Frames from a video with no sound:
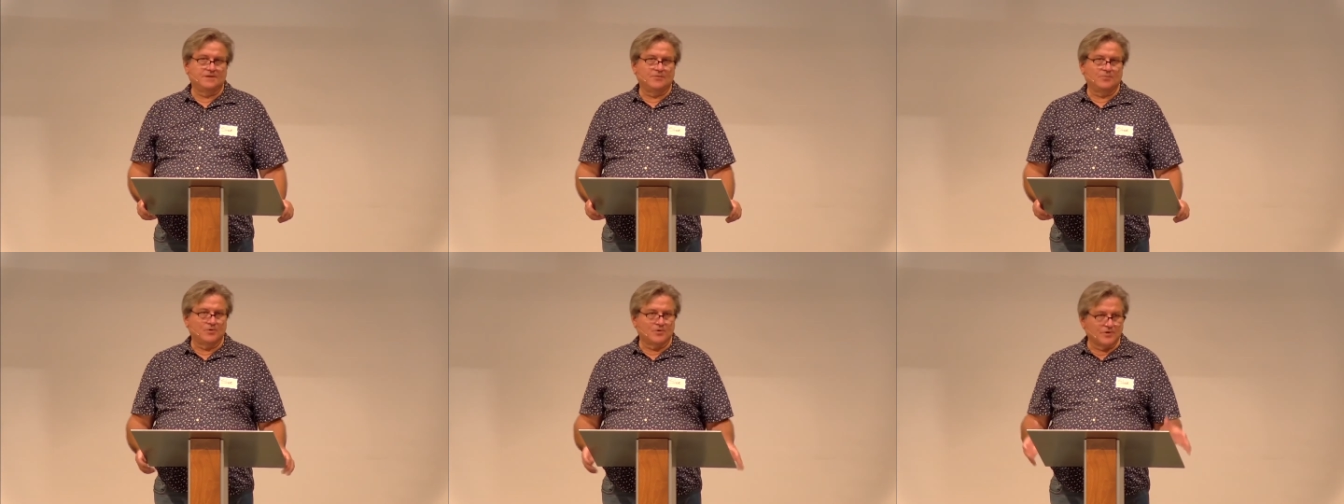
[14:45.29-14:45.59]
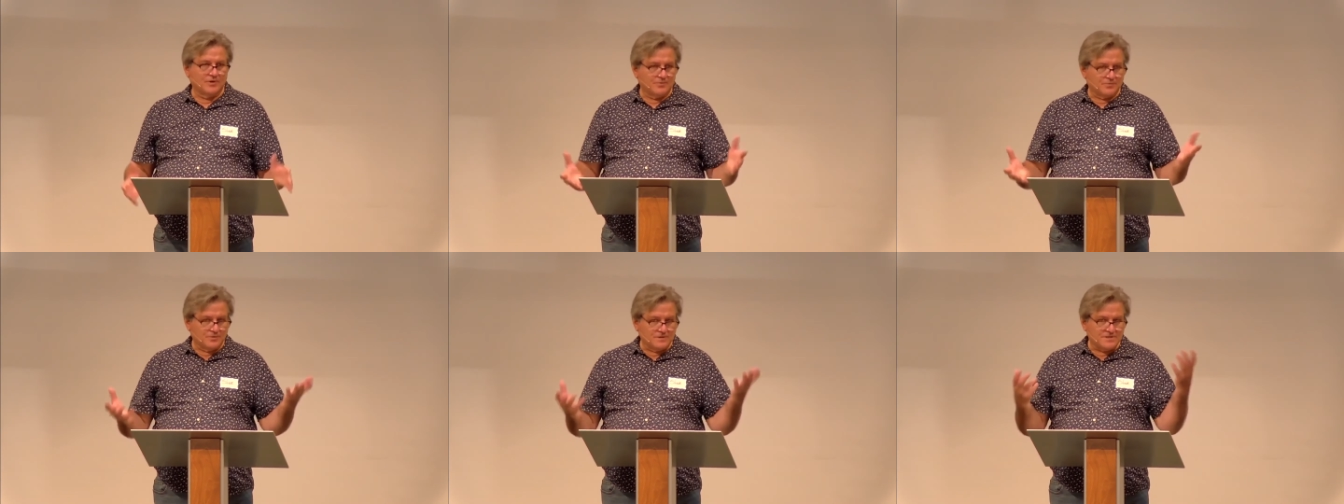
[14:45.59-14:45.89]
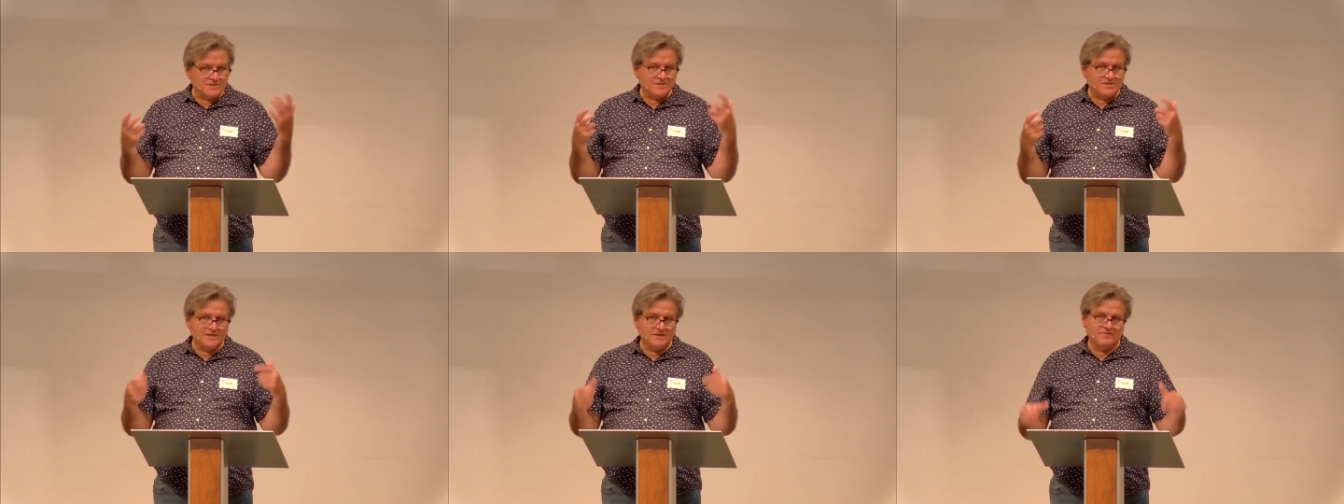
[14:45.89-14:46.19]
and we're going to
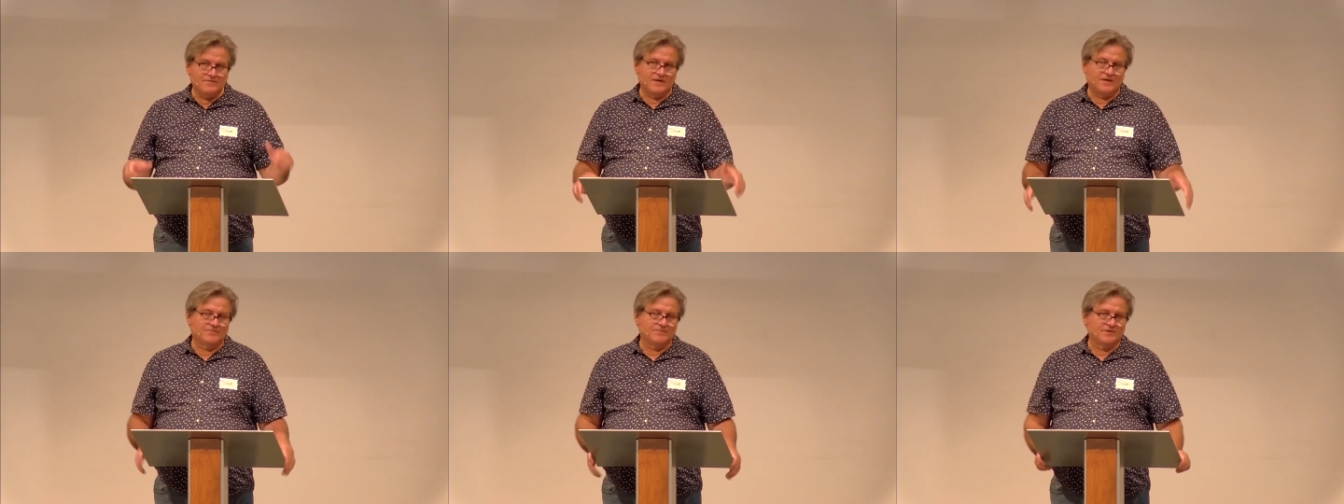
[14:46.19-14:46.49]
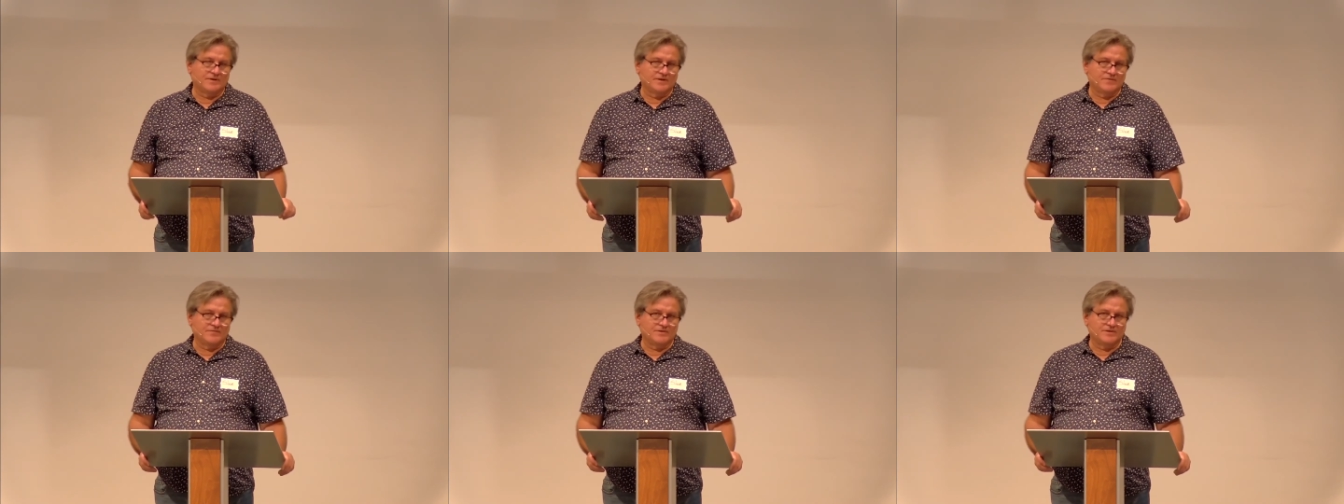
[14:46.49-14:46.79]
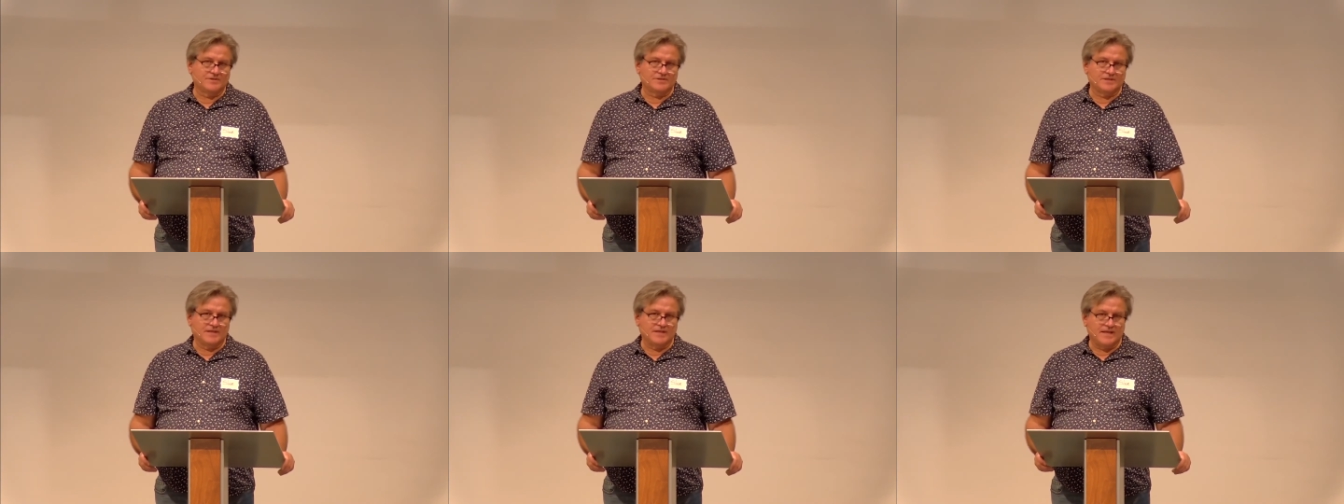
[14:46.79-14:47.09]
receive that
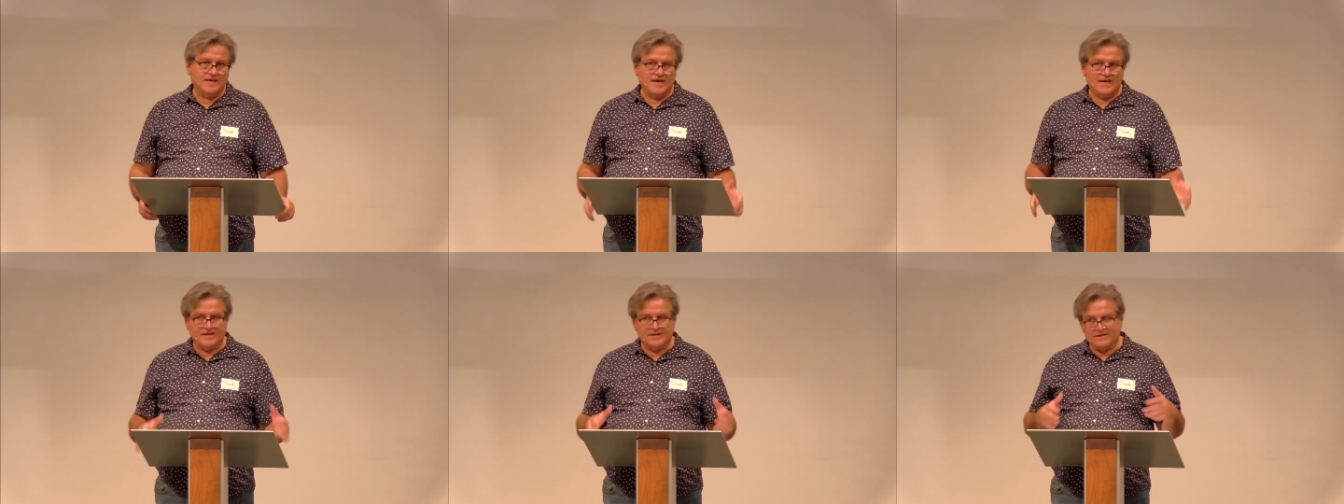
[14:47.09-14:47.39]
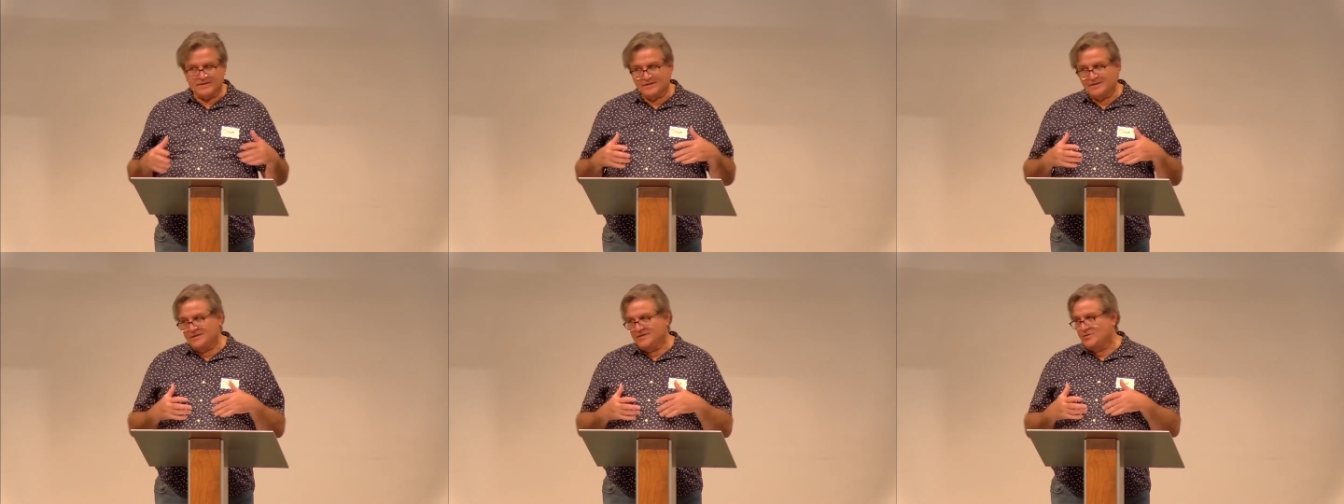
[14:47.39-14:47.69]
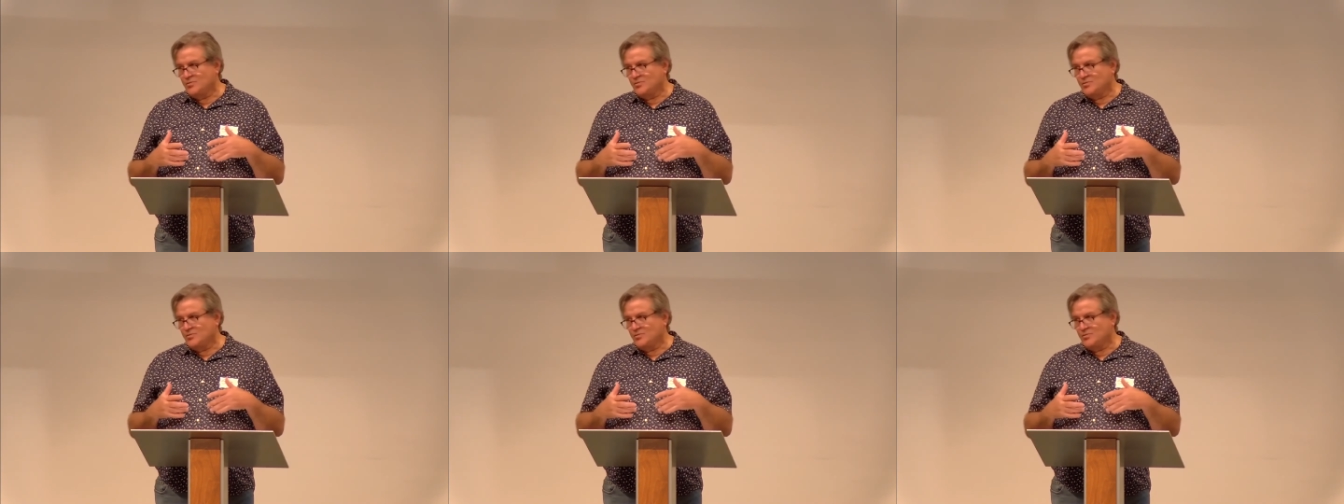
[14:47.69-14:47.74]
forgiveness and that